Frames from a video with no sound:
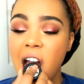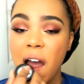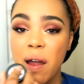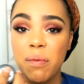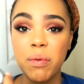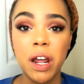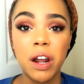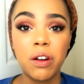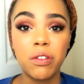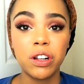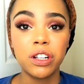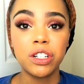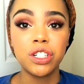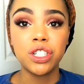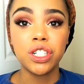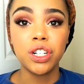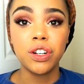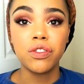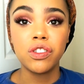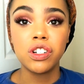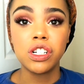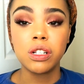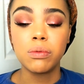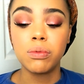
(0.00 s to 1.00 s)
I'm not really
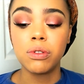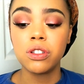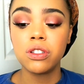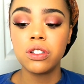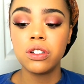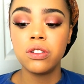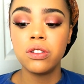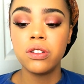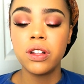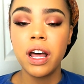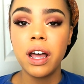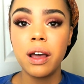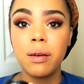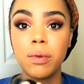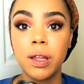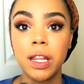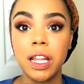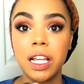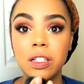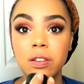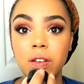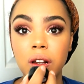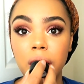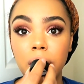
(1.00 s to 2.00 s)
sure if you're supposed to do that, but
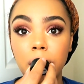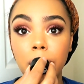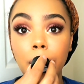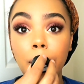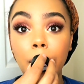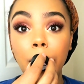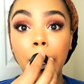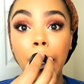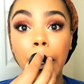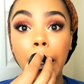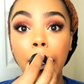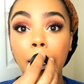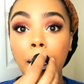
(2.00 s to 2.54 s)
that's what I do.